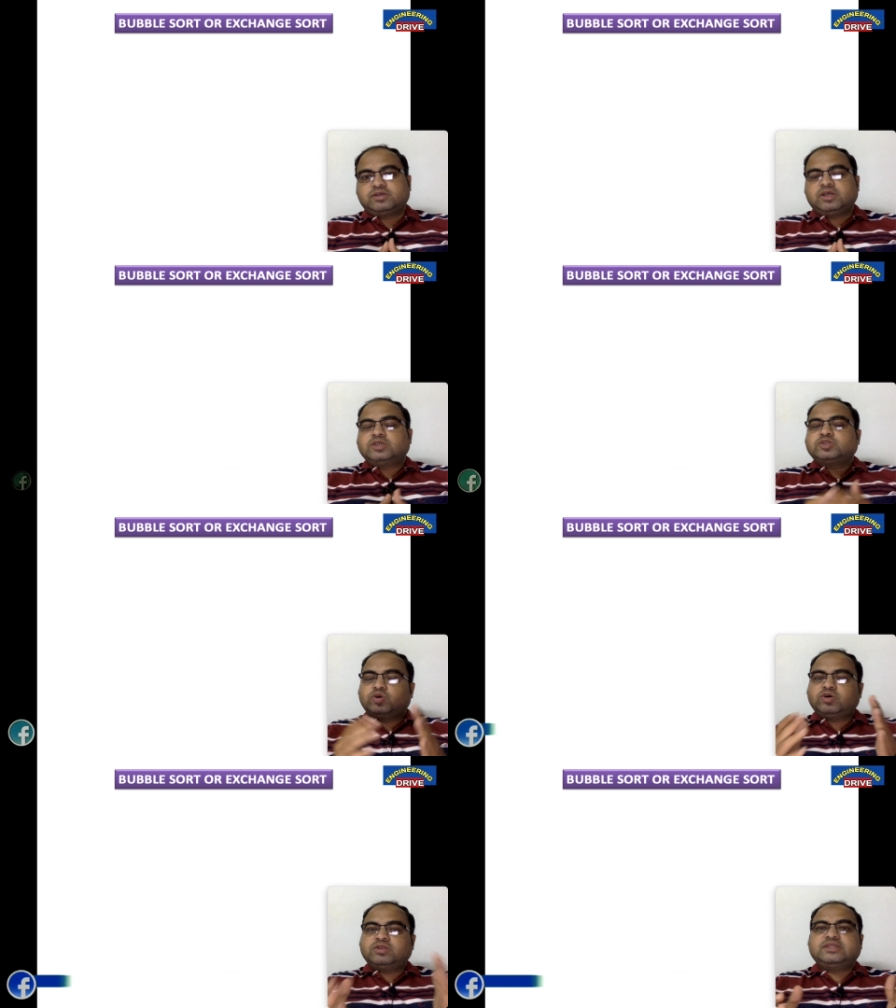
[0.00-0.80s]

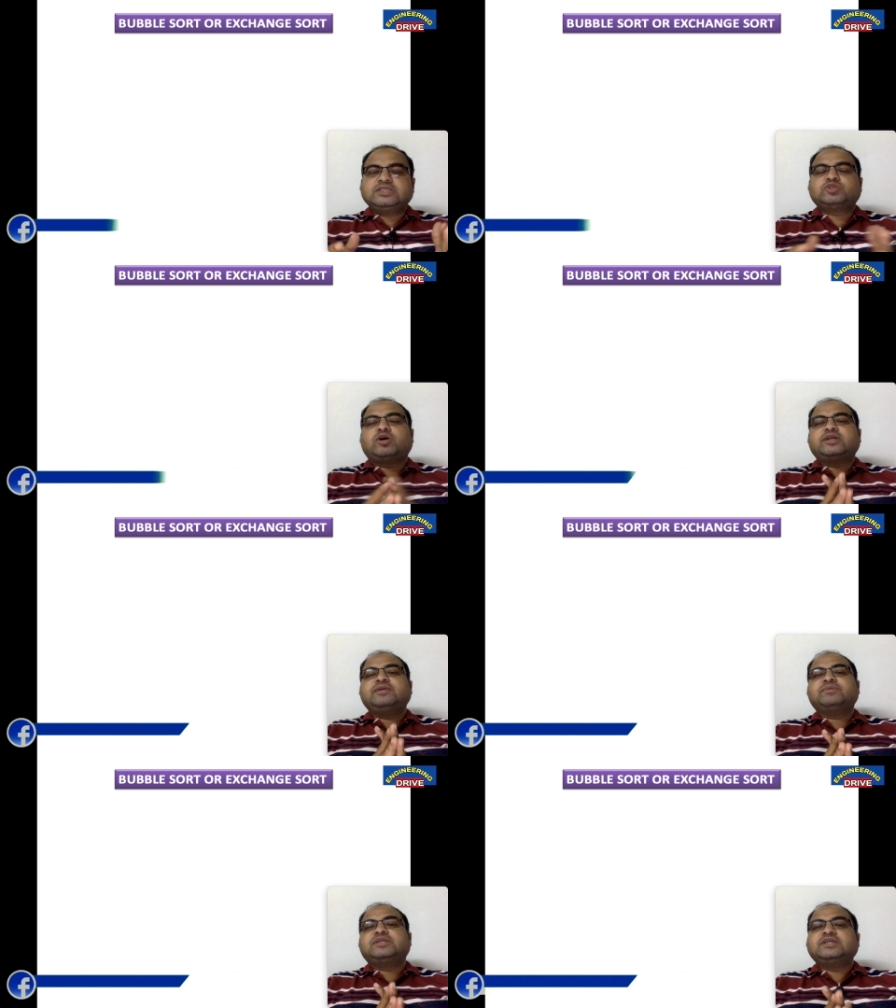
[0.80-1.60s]
So this sorting
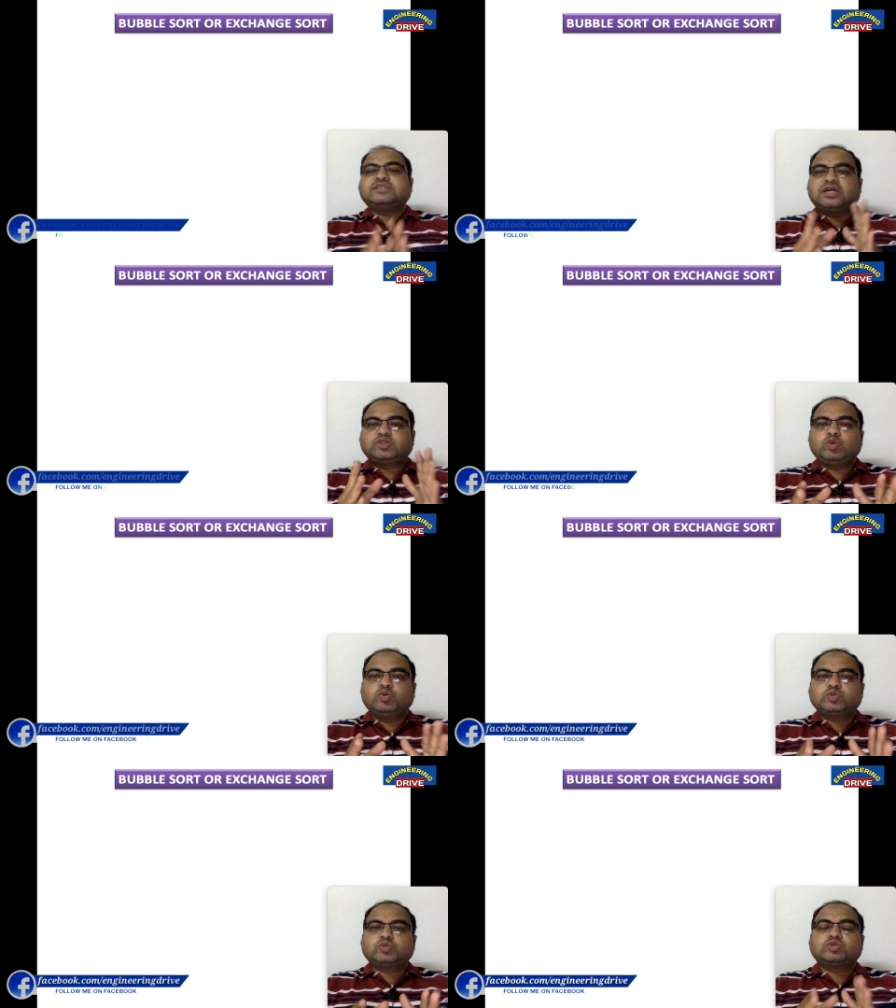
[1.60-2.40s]
method is also
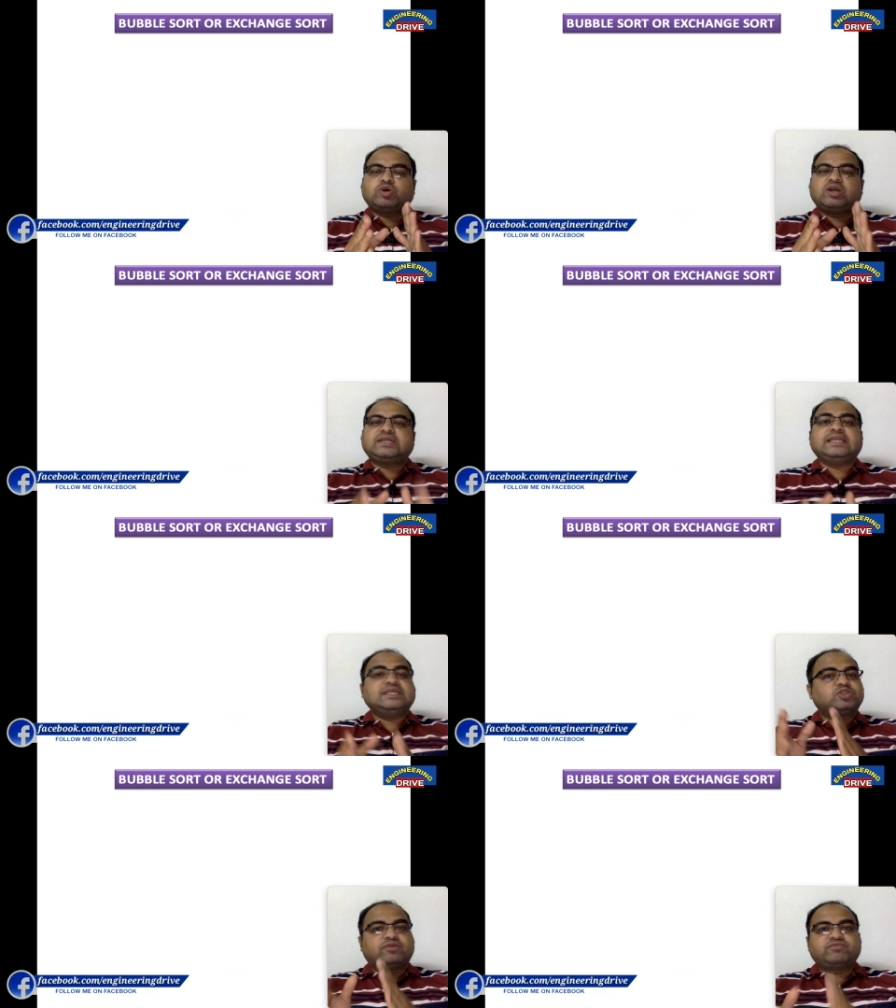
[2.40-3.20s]
used to sort a
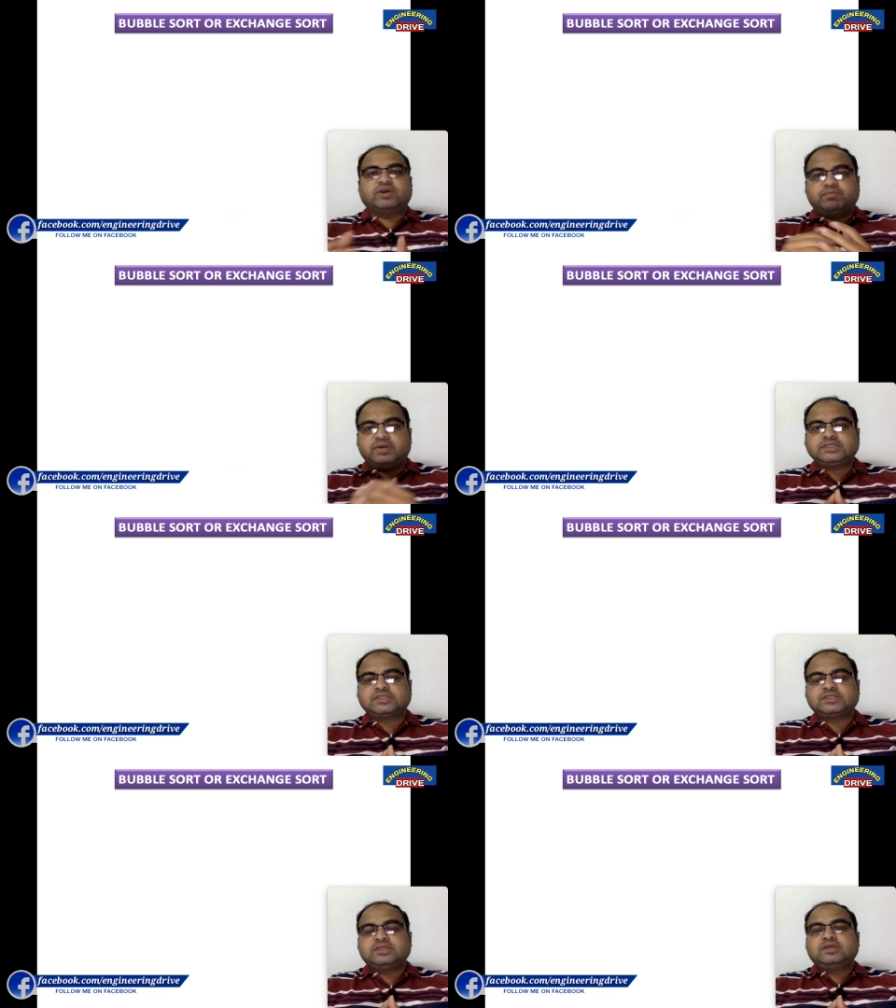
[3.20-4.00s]
list of numbers
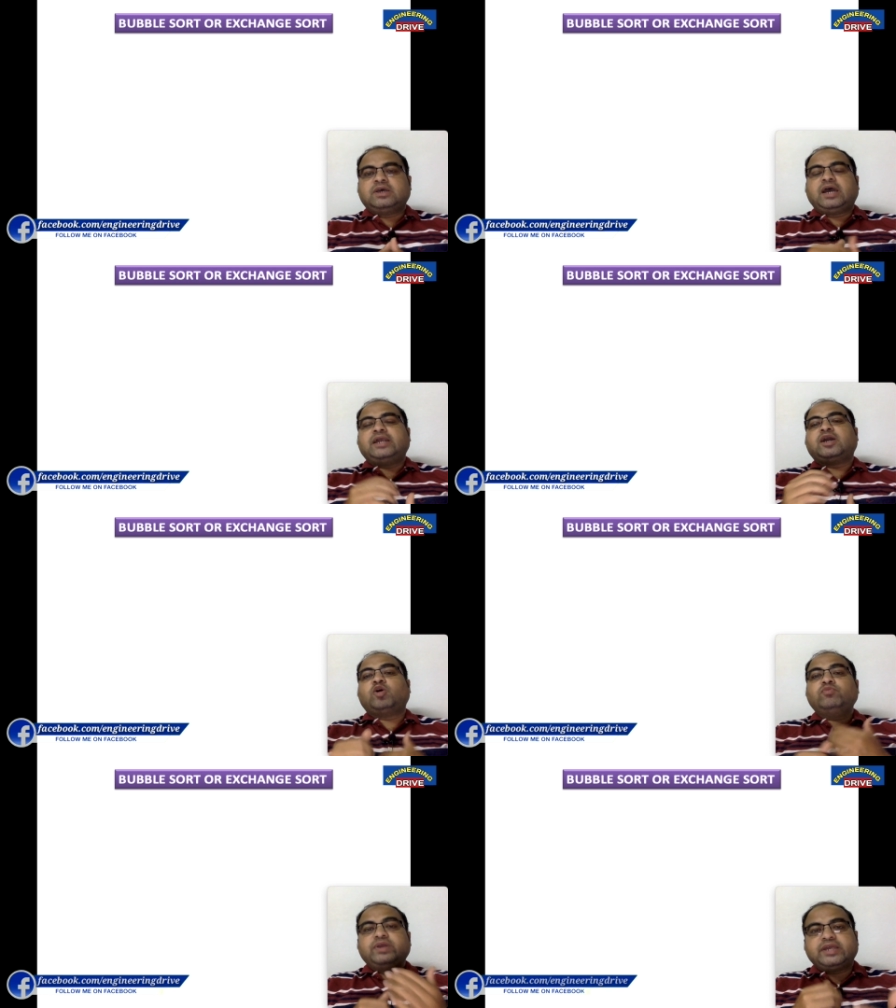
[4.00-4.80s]
and how
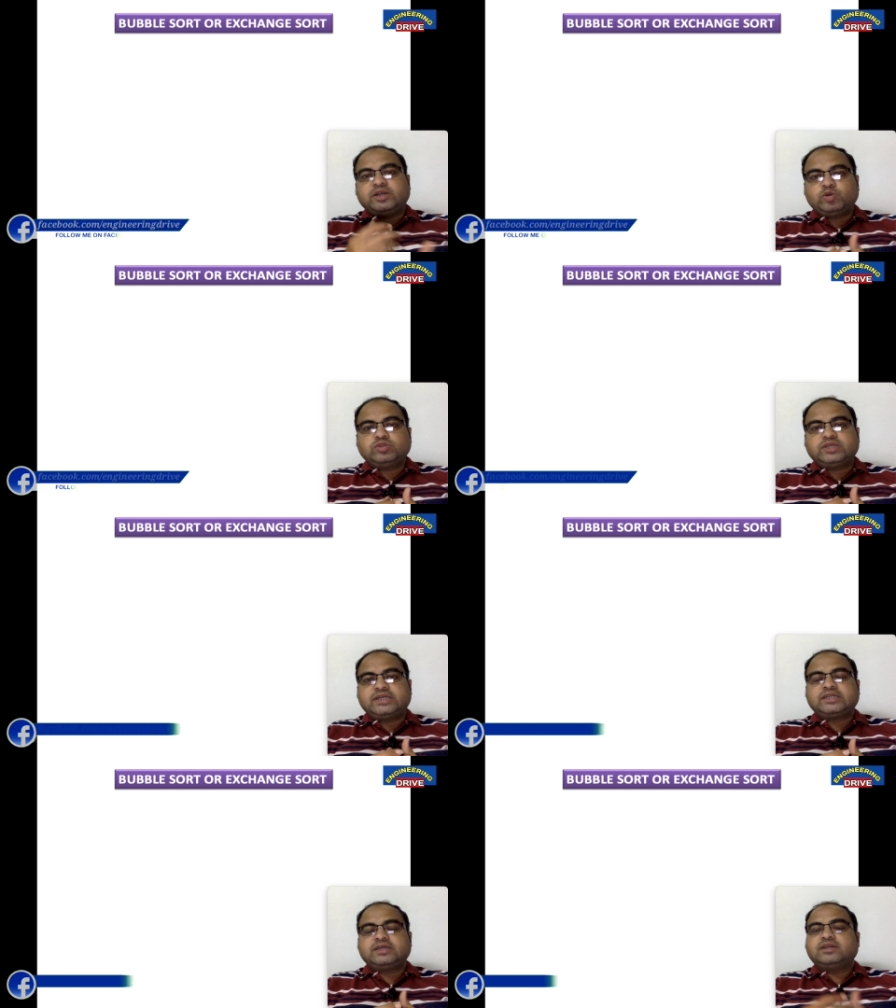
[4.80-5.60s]
we can do
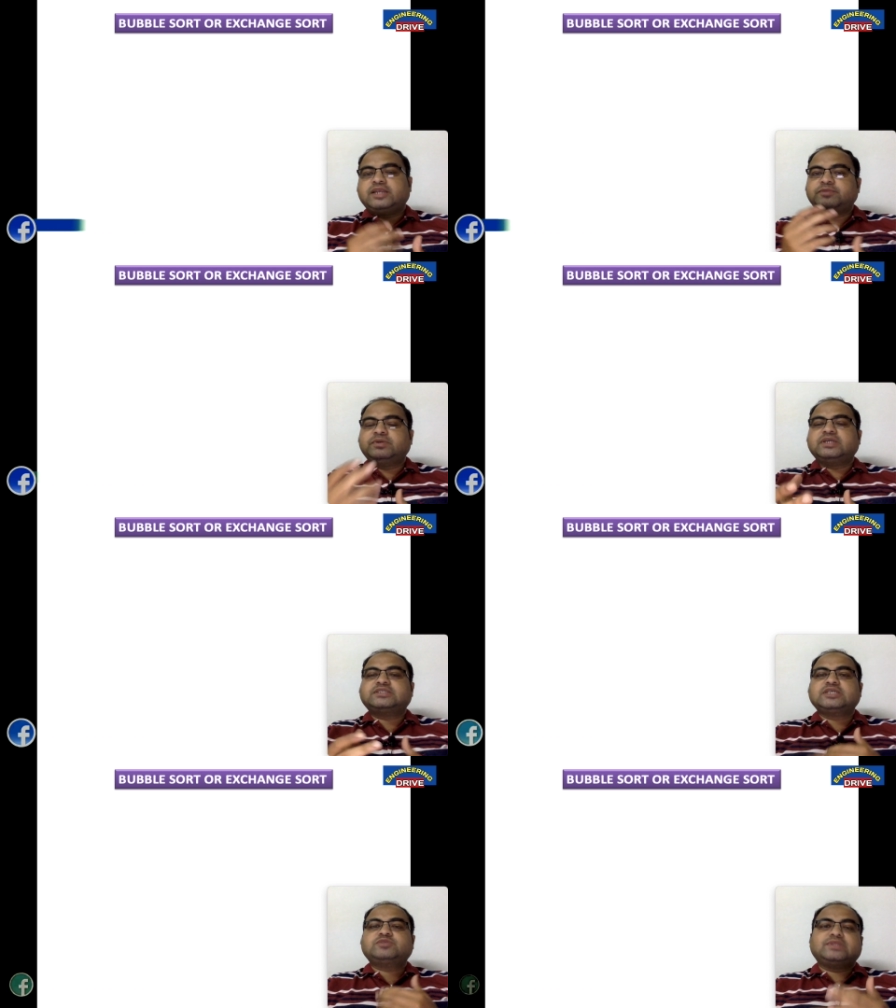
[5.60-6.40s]
that let me
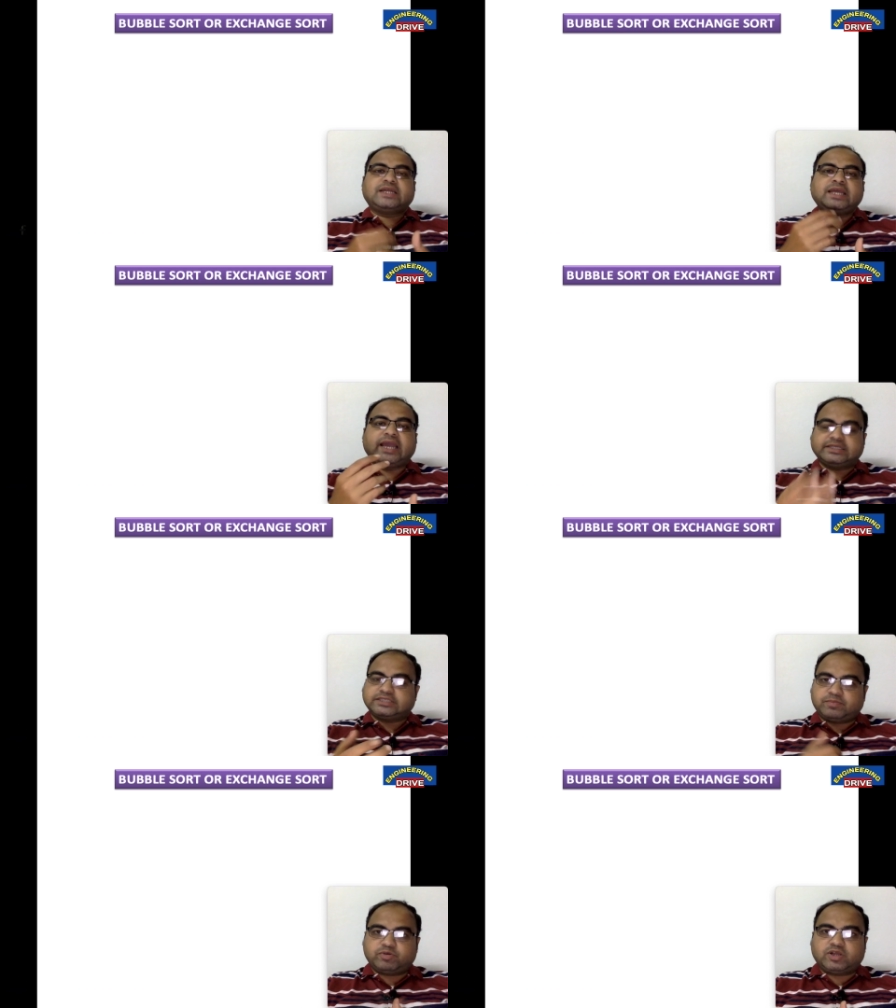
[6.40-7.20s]
discuss with an
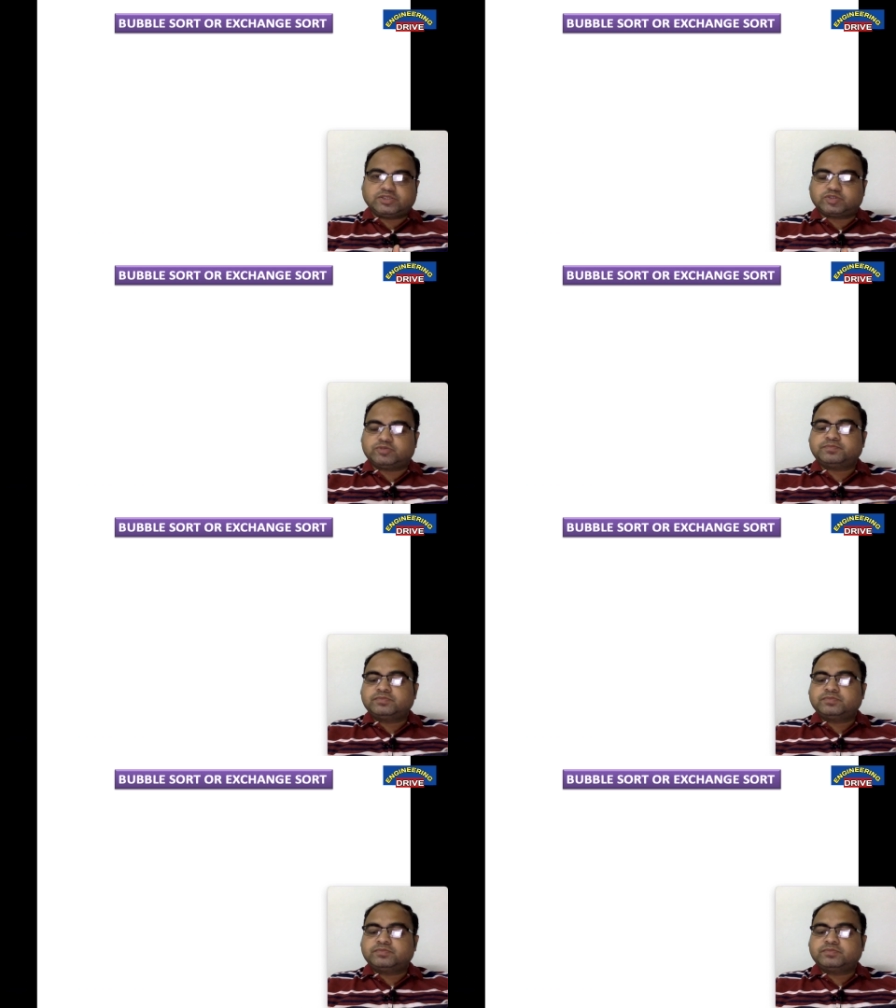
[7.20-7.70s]
example also.